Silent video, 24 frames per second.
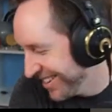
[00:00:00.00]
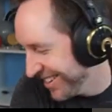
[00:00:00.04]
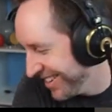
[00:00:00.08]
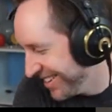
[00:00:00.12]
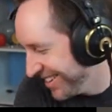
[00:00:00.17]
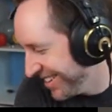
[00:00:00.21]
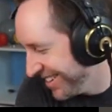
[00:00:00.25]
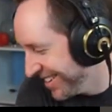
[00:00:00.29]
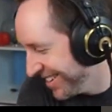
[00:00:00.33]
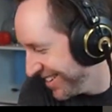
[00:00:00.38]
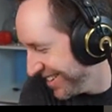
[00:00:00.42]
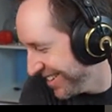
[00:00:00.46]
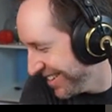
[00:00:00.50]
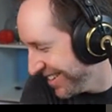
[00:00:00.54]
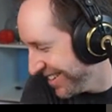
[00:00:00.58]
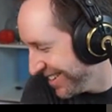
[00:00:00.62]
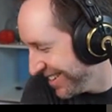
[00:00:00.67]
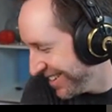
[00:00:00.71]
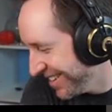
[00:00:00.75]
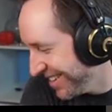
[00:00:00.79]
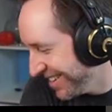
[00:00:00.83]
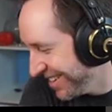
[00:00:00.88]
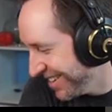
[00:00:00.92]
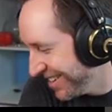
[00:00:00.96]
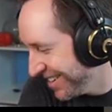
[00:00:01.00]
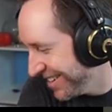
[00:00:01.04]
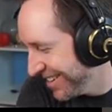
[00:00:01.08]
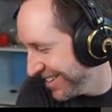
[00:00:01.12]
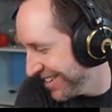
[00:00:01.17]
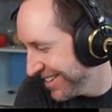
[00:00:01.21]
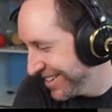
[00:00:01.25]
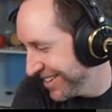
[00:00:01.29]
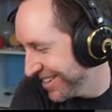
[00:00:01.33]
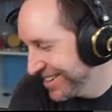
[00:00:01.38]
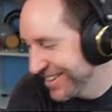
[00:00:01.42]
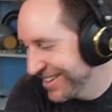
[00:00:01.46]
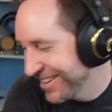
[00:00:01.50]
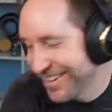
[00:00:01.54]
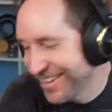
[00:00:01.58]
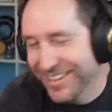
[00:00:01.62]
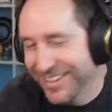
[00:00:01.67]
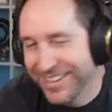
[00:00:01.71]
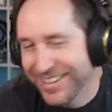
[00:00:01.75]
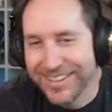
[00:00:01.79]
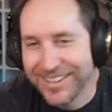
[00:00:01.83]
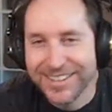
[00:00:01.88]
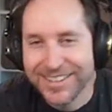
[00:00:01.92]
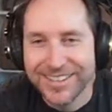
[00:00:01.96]

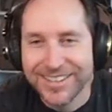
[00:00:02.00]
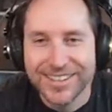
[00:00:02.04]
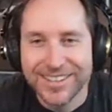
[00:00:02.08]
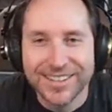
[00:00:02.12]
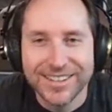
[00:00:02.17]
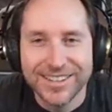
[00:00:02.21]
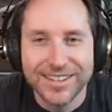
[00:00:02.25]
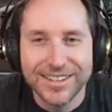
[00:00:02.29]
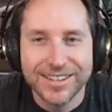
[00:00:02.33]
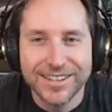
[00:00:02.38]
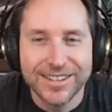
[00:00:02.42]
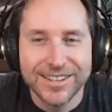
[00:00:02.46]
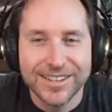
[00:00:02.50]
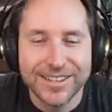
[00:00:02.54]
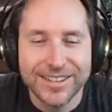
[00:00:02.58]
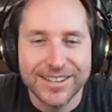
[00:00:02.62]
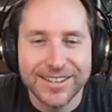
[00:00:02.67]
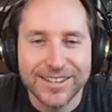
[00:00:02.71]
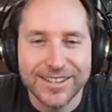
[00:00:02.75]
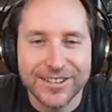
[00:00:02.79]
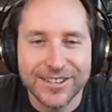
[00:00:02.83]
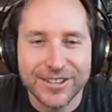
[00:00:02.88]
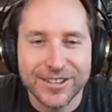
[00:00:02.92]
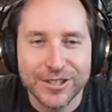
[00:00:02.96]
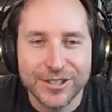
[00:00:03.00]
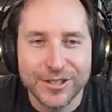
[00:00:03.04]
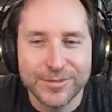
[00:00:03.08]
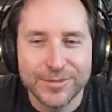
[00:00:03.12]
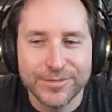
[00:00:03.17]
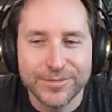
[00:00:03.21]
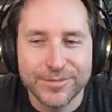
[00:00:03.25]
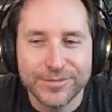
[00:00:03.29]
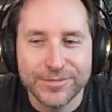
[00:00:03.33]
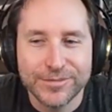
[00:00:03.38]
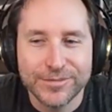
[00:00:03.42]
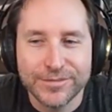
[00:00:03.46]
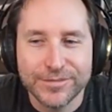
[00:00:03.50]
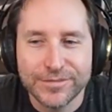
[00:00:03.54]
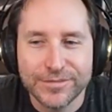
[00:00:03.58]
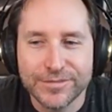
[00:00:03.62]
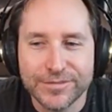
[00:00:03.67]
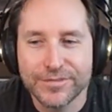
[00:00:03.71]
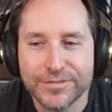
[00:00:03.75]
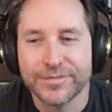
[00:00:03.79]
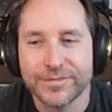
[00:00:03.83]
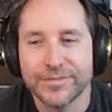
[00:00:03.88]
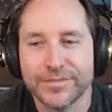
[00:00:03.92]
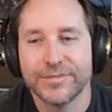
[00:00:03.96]
[no speech]